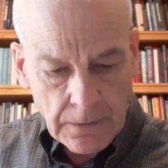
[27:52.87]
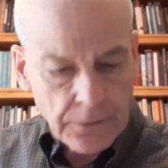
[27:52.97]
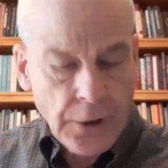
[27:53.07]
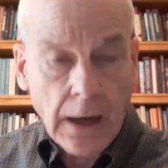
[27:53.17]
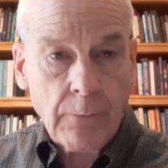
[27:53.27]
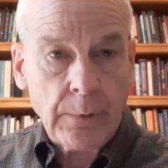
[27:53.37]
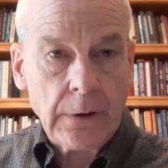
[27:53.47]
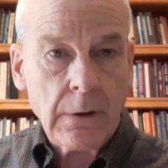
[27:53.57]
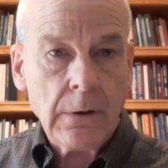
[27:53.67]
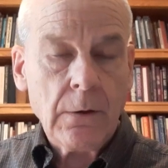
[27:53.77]

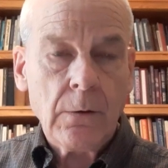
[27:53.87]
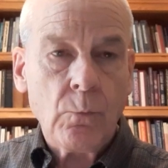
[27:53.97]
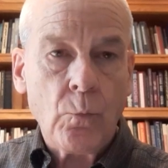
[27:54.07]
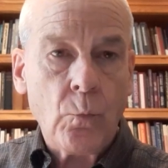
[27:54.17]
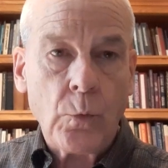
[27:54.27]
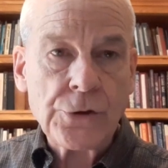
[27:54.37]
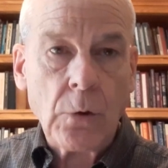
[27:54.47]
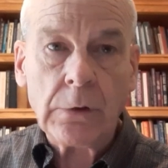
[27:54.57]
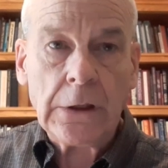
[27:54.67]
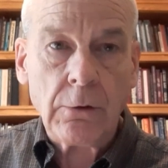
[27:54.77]
Darwin was
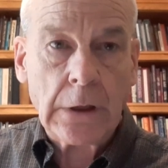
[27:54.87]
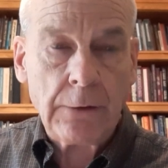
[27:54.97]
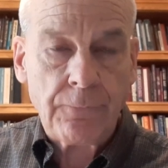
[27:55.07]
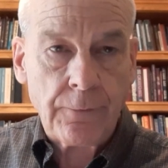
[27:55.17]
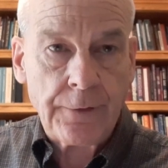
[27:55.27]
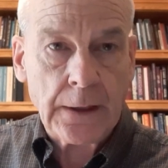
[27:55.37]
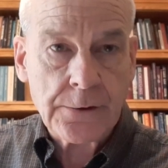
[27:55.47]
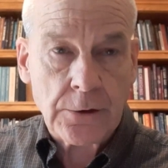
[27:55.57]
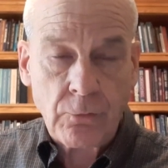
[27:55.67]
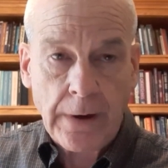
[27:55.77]
only looking for
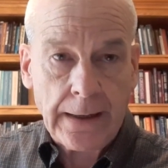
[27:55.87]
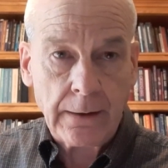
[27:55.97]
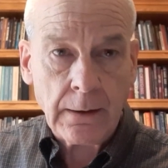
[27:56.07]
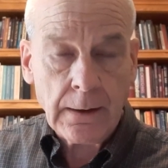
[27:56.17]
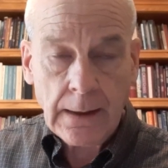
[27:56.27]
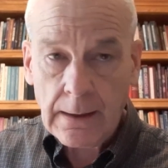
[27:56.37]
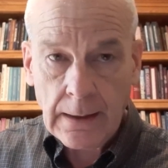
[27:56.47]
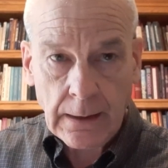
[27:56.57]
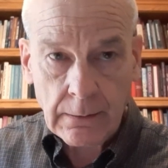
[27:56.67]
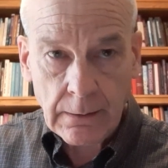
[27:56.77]
things to try
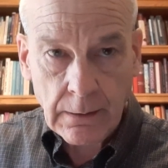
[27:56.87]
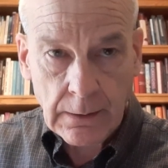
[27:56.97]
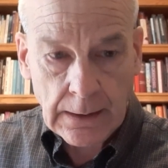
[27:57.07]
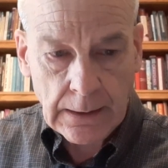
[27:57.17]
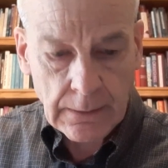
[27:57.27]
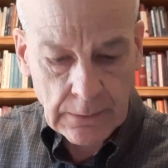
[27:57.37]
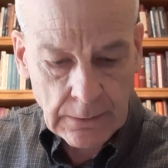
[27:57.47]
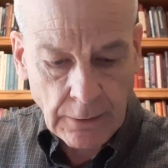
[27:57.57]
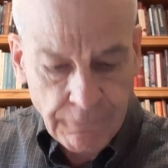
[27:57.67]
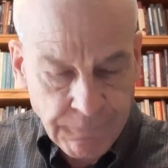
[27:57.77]
and
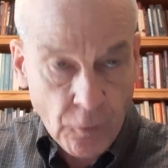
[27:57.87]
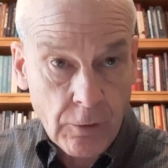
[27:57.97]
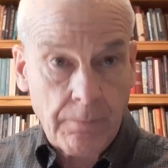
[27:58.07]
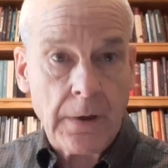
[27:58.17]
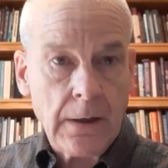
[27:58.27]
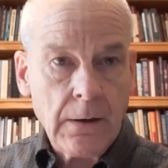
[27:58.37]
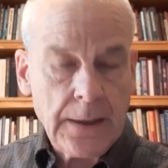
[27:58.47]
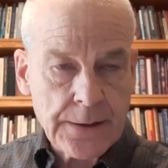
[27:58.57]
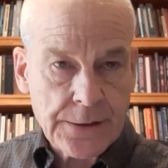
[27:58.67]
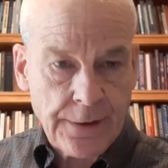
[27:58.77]
confirm
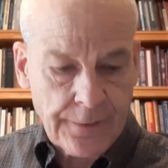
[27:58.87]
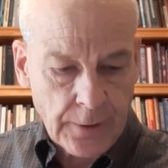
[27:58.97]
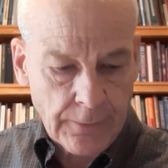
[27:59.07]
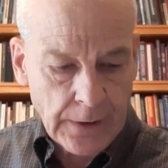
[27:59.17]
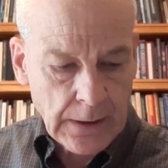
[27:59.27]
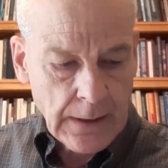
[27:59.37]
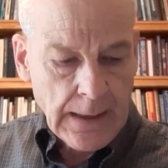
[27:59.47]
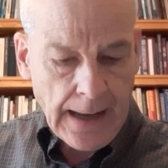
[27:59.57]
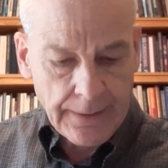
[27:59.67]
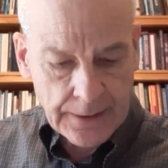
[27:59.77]
his theory
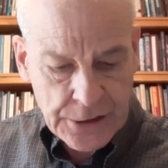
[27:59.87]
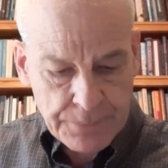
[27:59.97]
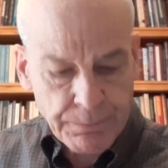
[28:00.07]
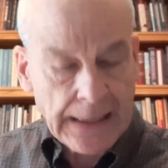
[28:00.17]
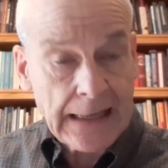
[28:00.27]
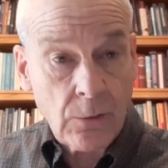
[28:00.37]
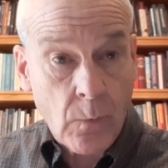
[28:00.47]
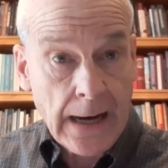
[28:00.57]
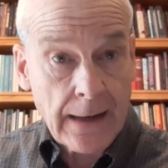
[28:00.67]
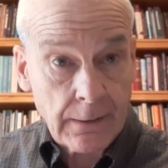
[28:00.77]
and explain
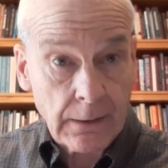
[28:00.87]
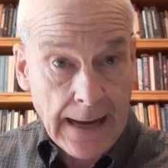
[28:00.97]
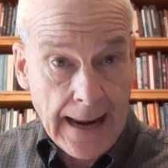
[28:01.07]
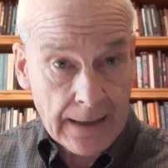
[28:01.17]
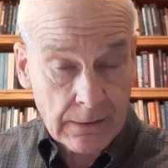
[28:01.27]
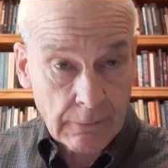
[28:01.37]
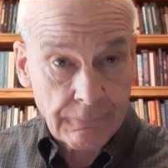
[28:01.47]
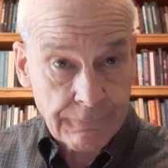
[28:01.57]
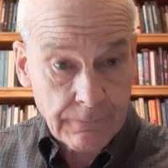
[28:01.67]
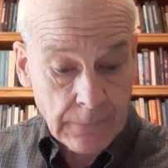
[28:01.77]
away the lack
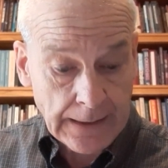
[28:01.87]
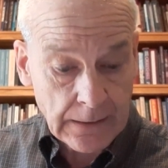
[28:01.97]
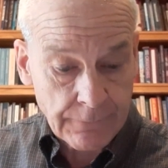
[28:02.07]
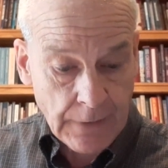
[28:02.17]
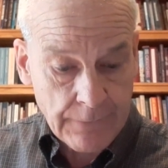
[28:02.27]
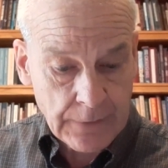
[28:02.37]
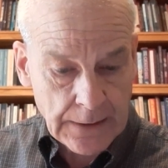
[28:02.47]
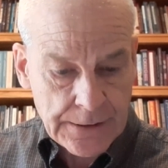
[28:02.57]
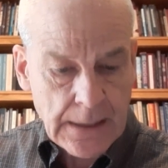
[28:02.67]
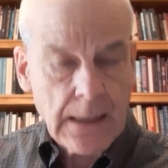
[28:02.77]
of negative
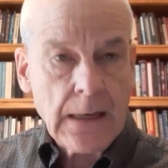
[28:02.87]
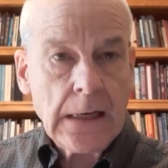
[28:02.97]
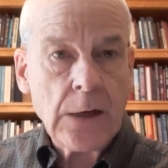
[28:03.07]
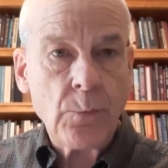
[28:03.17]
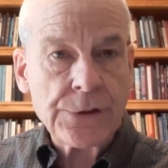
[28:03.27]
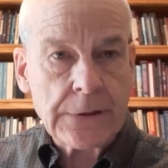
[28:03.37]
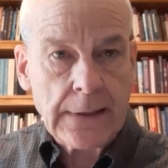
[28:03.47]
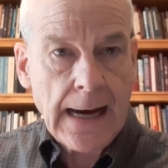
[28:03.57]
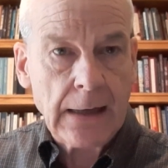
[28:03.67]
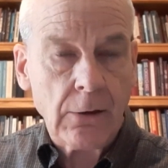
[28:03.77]
evidence. He was
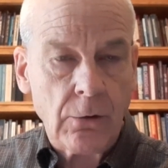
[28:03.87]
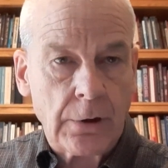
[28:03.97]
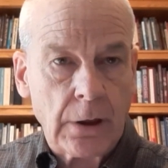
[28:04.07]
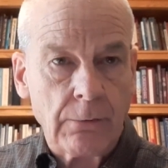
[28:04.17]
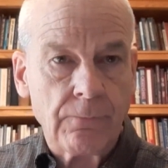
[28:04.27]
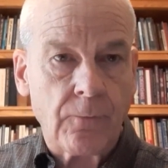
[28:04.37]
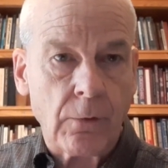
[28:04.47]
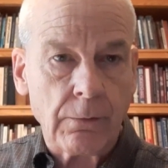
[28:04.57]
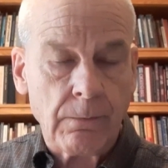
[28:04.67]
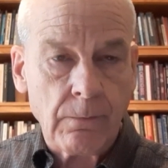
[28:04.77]
not looking
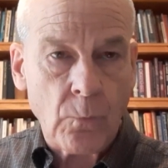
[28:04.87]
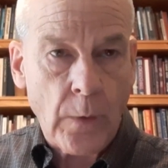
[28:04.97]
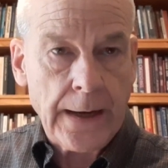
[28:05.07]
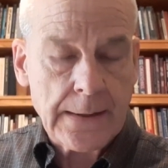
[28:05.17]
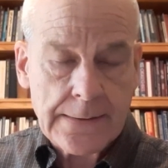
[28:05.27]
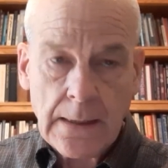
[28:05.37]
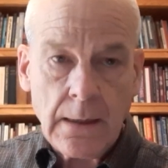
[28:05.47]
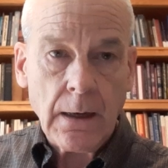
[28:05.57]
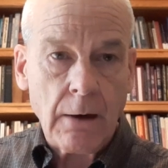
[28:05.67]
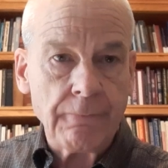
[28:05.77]
for ways
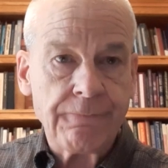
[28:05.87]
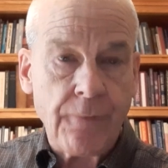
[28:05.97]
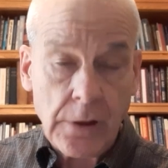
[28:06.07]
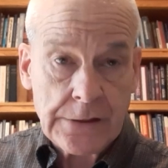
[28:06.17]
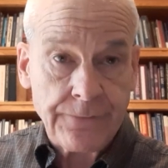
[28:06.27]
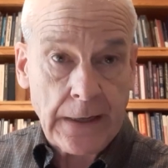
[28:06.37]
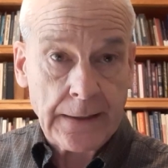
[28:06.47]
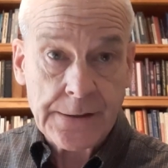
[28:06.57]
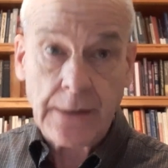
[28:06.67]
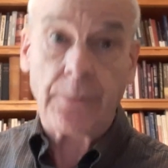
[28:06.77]
of falsifying
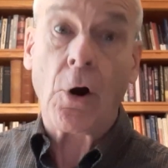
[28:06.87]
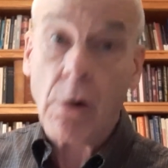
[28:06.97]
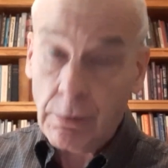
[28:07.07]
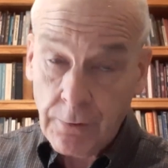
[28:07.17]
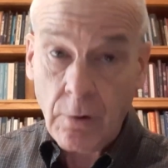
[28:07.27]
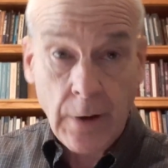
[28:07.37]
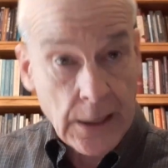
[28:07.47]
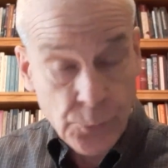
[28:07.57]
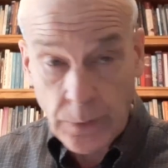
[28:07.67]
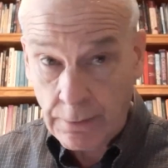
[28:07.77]
his theory, although,
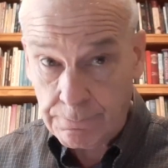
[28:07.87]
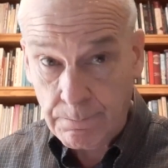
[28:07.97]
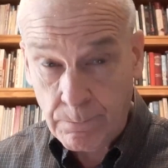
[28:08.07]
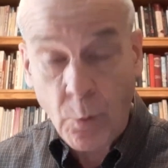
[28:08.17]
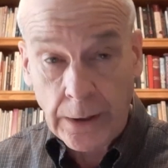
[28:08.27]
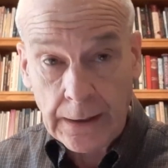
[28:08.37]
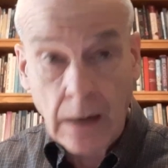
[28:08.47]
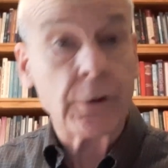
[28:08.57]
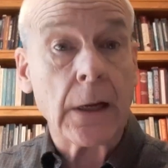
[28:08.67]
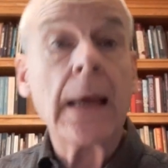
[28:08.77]
as we have pointed
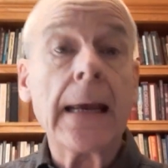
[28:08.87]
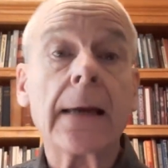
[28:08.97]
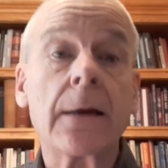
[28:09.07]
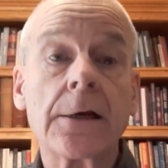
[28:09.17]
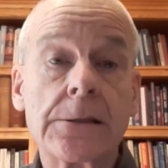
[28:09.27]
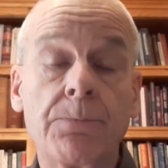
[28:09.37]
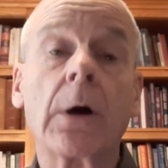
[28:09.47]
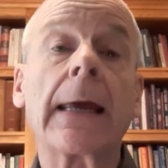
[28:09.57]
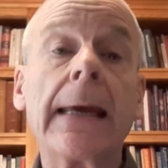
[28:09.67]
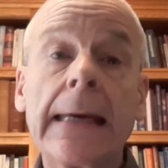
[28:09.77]
out in his
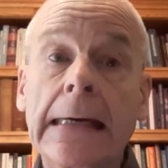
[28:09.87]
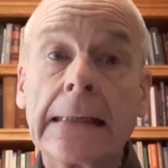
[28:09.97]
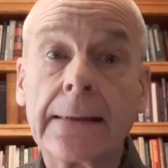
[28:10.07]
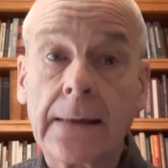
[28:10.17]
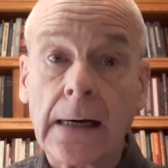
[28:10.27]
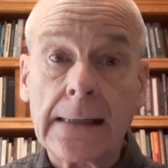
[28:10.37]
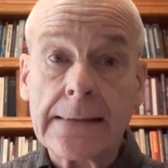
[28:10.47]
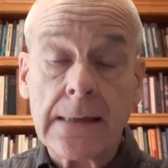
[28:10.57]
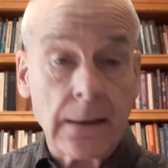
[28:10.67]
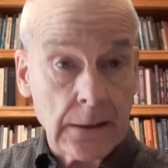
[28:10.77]
book, he
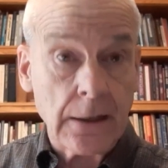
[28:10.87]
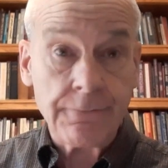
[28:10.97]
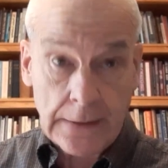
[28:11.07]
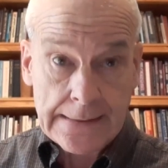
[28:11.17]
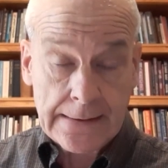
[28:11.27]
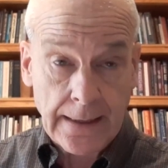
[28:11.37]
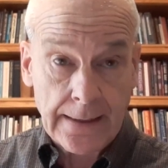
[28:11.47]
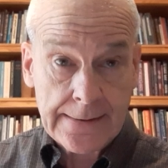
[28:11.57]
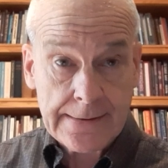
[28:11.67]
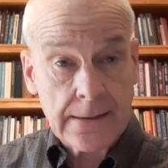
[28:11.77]
does give us
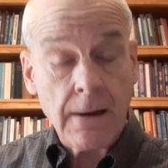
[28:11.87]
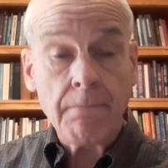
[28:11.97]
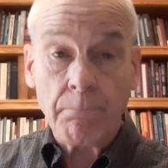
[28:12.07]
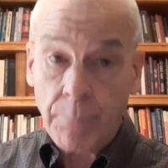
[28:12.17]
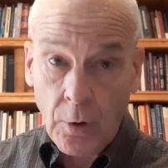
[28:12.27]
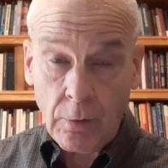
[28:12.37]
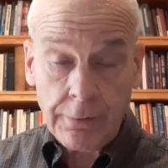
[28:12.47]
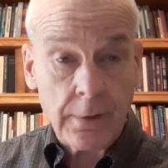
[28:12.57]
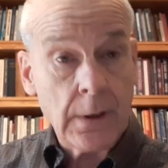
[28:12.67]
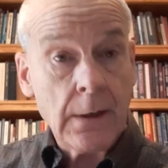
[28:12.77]
tests,
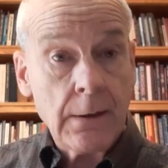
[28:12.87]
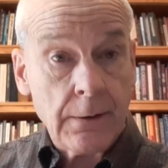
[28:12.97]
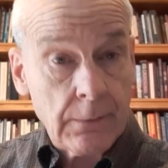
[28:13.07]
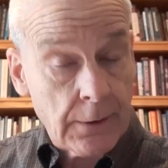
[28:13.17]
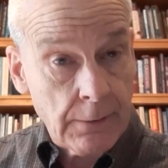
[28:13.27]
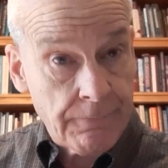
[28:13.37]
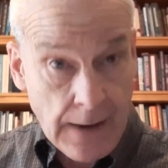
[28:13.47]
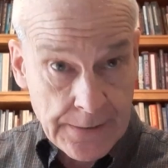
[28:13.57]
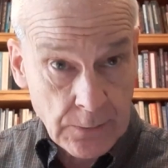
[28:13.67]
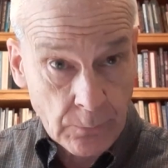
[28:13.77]
both the
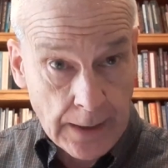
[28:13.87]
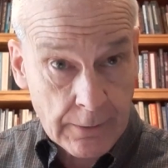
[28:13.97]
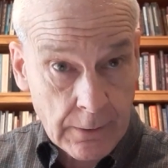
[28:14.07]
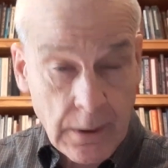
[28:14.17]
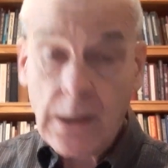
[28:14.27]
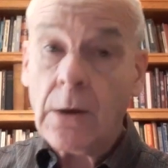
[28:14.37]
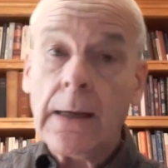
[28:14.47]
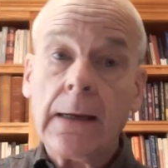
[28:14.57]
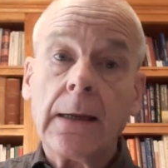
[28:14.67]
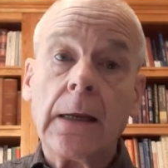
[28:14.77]
fossil record.
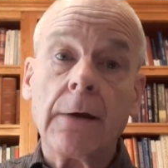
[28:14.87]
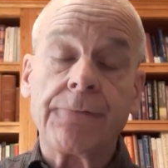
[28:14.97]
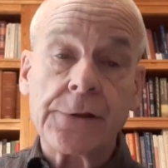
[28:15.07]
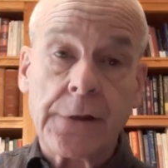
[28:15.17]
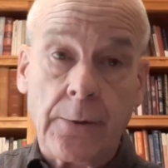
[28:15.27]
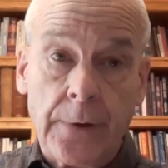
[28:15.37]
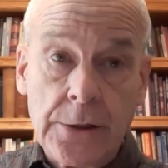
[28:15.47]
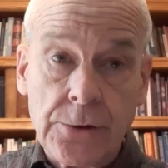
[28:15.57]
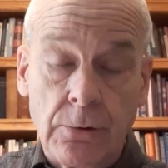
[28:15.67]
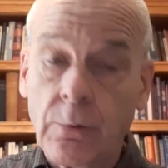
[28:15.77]
If his theory
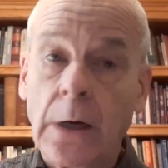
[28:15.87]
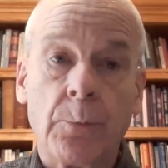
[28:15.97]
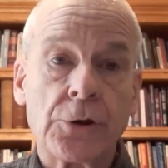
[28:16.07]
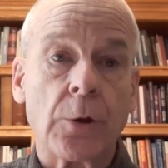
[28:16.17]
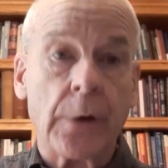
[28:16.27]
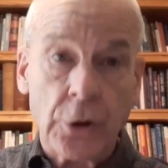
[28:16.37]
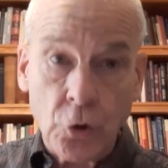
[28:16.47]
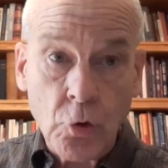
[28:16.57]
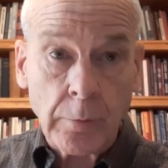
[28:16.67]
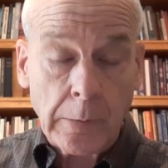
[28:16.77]
is true, it would show
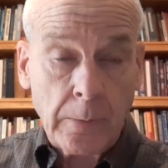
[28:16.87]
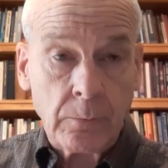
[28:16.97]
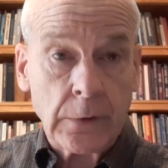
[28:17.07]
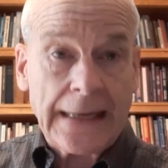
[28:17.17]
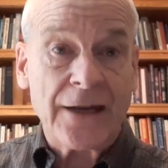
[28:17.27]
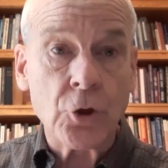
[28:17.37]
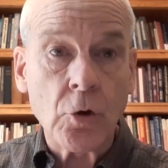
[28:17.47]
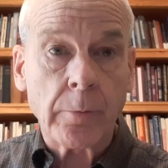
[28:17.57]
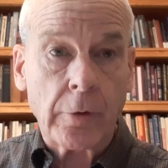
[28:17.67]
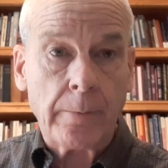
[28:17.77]

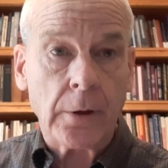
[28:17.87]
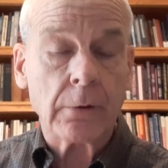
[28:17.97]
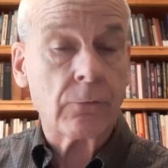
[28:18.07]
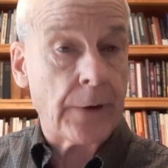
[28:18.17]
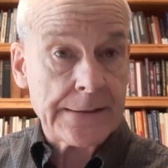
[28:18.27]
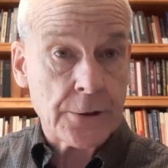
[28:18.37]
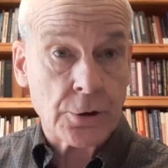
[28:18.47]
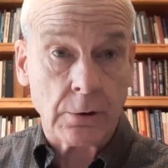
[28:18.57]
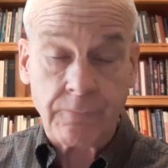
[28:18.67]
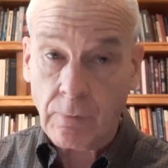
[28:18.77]
innumerable
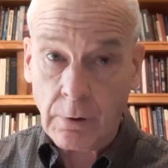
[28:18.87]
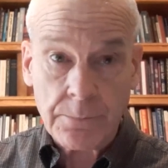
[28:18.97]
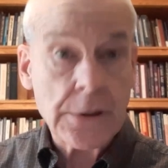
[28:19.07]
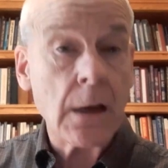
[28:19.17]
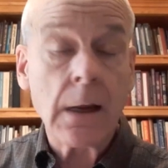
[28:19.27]
transitional forms.